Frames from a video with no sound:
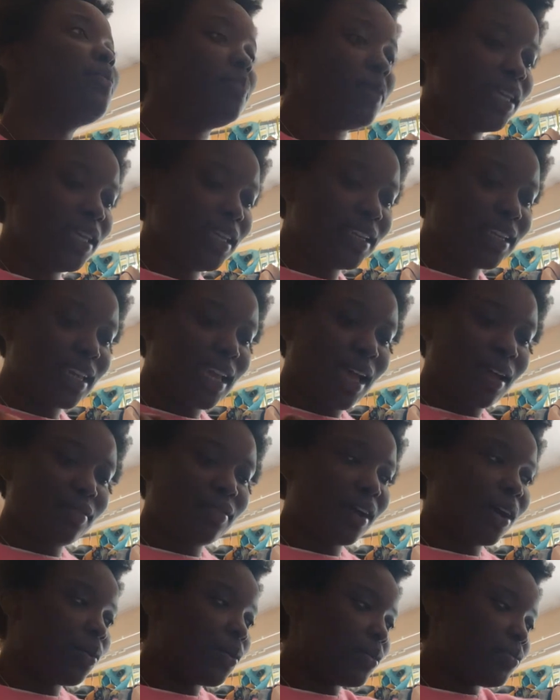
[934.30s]
P D F.
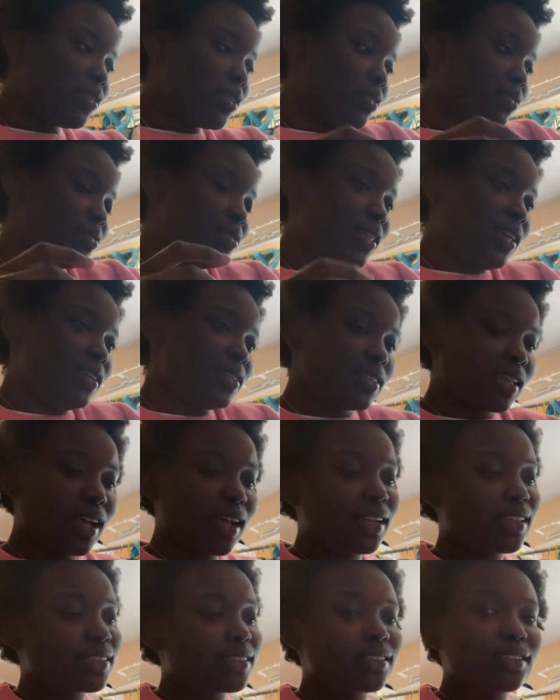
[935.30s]
However, this
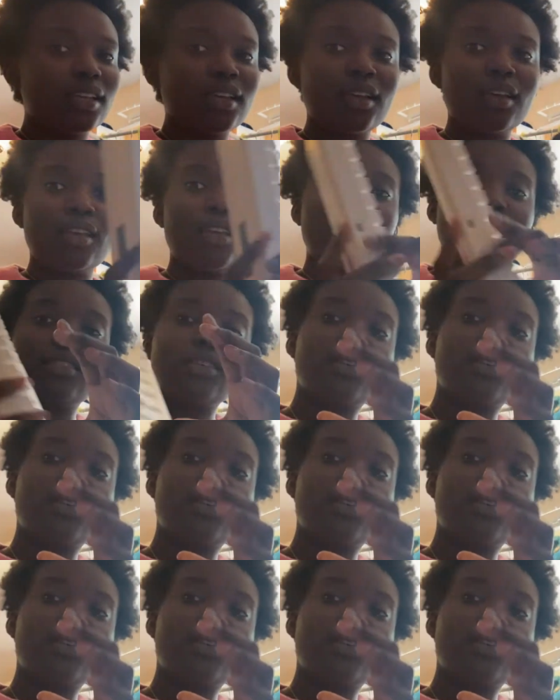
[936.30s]
has, the